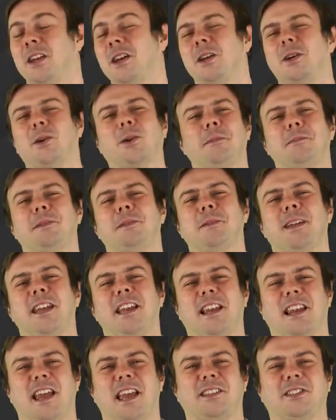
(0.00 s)

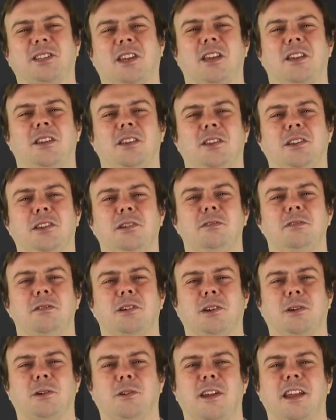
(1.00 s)
Cryptomate lets you
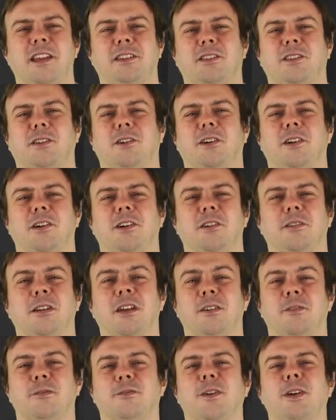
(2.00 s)
create your own
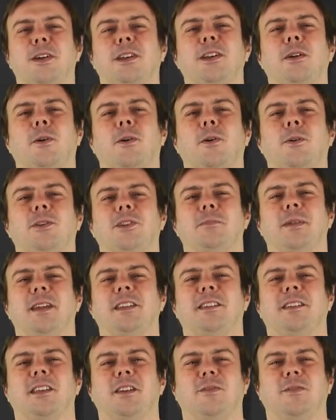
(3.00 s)
fully
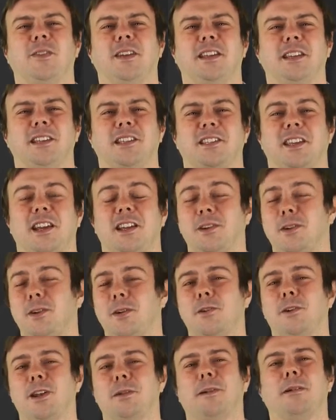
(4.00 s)
automated affiliate site
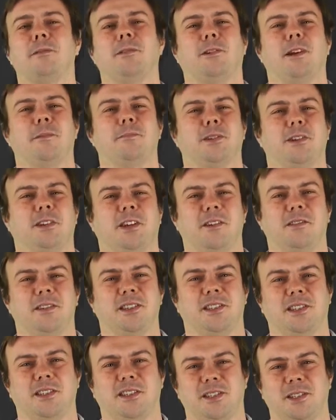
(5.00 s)
all about
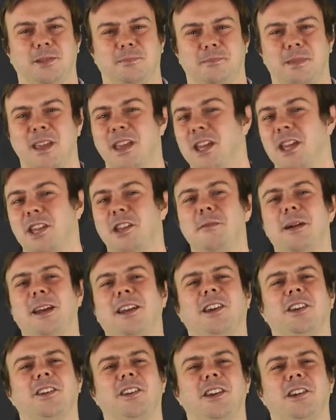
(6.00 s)
cryptocurrencies. You might
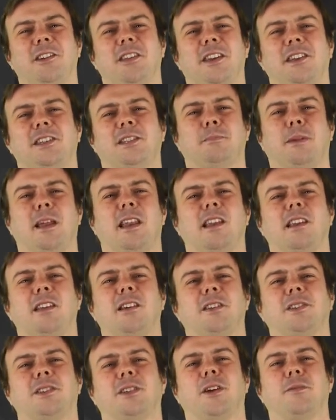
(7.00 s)
not know this, but
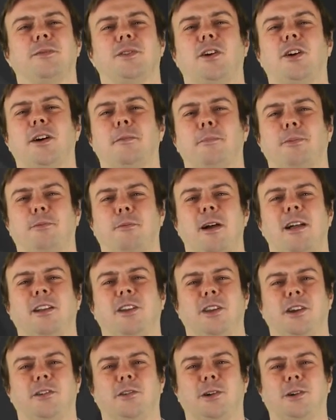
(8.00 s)
lots of top
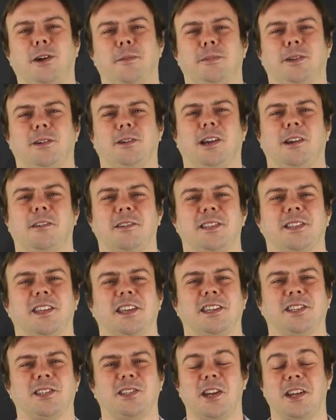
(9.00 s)
well-known cryptocurrency
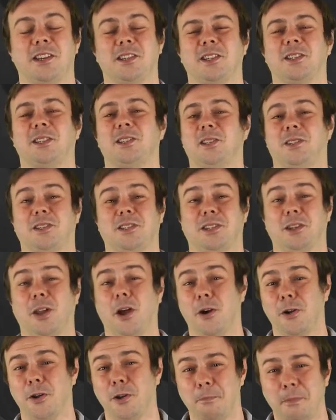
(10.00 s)
exchanges such as
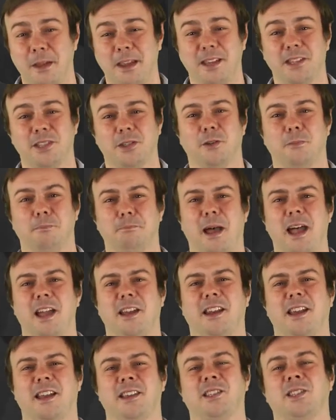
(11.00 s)
Coinbase or
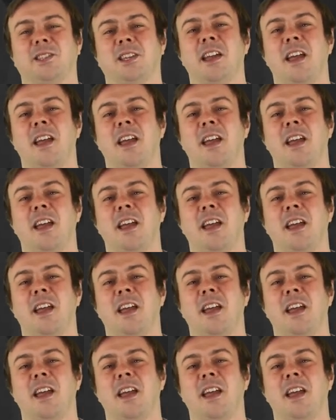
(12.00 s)
Binance